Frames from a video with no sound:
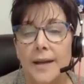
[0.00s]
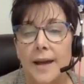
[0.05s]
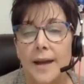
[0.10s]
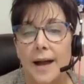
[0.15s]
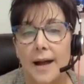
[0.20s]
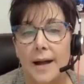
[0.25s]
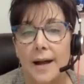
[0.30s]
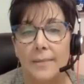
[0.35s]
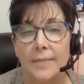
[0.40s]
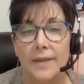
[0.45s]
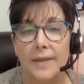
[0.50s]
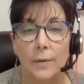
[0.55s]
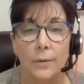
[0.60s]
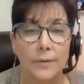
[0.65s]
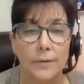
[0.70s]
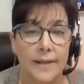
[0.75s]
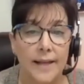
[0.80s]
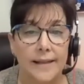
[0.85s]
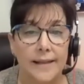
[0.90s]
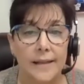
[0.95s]
There will
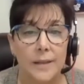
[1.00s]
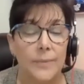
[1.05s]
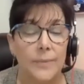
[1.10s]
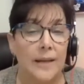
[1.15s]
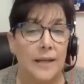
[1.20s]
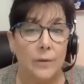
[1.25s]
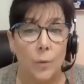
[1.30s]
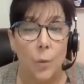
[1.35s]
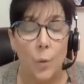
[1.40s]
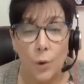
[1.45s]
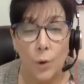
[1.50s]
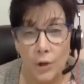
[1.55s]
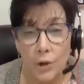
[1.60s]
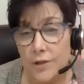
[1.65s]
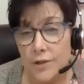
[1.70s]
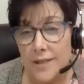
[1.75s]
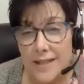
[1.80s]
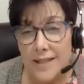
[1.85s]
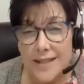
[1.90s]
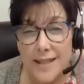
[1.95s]
likely be an order
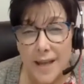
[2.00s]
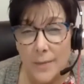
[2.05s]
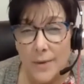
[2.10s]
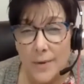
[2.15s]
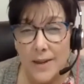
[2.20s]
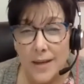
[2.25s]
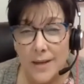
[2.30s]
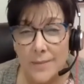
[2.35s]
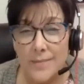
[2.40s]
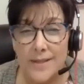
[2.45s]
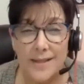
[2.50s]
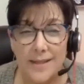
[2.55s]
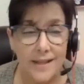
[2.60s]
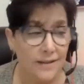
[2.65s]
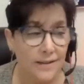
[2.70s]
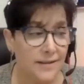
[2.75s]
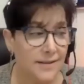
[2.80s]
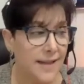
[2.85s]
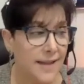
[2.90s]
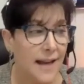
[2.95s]
to some of them,
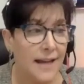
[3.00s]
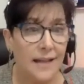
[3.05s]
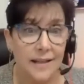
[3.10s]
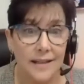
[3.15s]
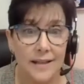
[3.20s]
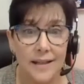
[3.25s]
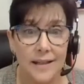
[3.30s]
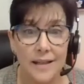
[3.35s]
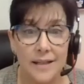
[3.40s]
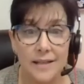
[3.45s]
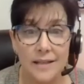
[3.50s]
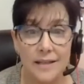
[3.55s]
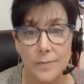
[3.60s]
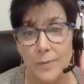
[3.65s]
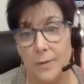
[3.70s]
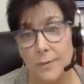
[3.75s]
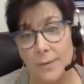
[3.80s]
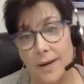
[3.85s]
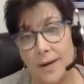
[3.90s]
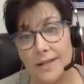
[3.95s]
skills that you need to
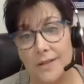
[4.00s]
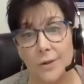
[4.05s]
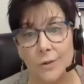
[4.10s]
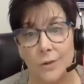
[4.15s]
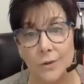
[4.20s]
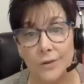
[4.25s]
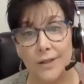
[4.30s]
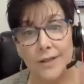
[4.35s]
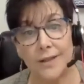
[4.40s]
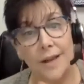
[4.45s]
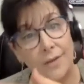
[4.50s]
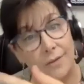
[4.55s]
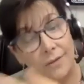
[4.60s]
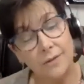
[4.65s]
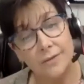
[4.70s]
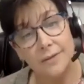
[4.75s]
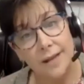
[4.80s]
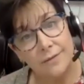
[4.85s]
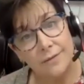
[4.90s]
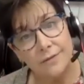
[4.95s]
be ready to learn another
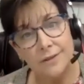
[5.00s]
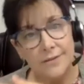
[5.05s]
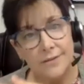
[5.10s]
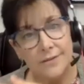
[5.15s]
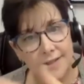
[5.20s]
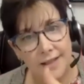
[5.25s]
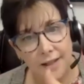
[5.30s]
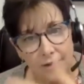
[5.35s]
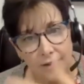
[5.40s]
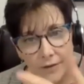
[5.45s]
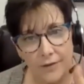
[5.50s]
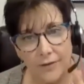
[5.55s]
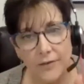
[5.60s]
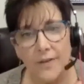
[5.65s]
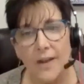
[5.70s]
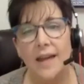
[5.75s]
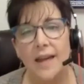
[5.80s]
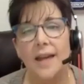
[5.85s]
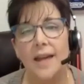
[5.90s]
level of skills.